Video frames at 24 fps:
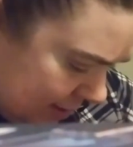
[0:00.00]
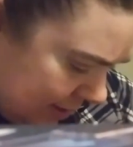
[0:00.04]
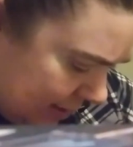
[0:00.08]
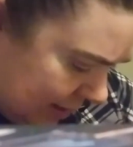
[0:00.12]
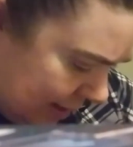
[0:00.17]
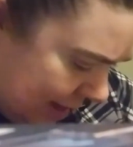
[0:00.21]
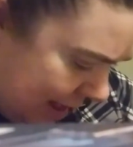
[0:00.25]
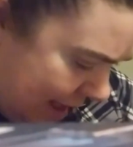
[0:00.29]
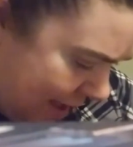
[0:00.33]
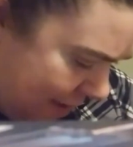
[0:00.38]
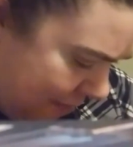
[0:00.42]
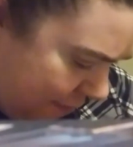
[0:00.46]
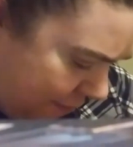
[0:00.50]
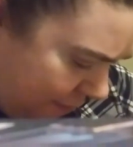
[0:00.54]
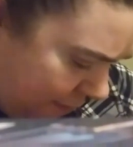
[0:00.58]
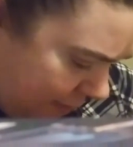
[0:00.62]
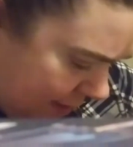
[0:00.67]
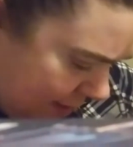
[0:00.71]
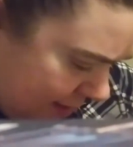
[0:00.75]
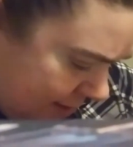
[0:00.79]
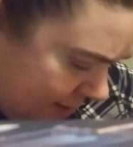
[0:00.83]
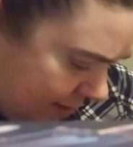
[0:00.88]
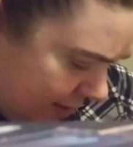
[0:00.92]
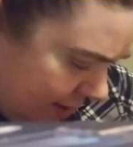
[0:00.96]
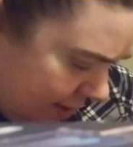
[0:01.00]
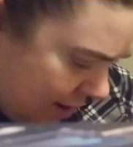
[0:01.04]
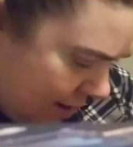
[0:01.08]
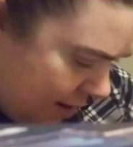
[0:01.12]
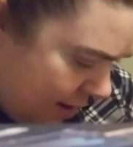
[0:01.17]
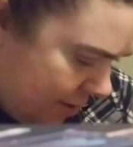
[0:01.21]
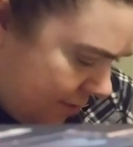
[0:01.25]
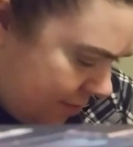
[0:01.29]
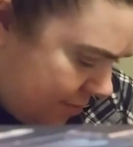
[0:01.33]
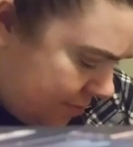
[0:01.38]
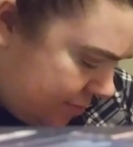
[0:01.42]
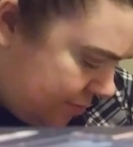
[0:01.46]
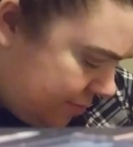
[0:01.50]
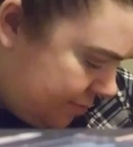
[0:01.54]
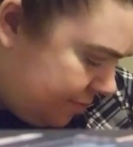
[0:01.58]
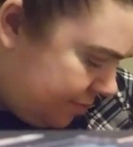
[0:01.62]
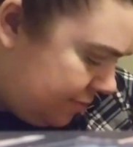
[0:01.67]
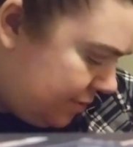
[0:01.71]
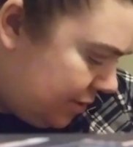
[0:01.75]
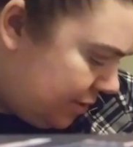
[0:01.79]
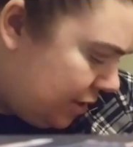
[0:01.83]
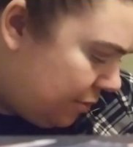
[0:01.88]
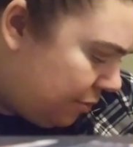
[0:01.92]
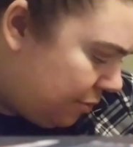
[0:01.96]
Life, you know,
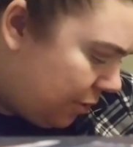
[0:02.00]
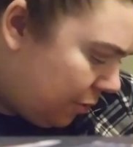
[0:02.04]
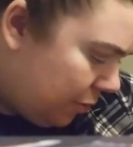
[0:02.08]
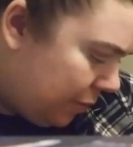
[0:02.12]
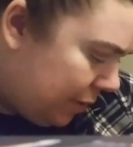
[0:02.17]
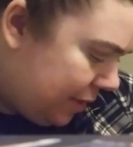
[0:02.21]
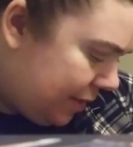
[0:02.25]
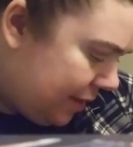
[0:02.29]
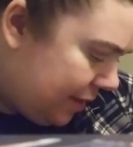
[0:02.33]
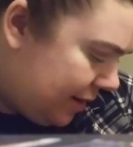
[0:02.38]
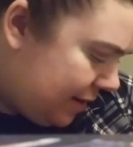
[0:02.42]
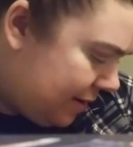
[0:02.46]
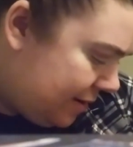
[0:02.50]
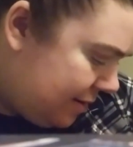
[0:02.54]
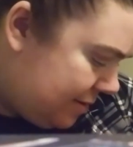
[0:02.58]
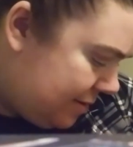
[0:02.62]
you roll with it.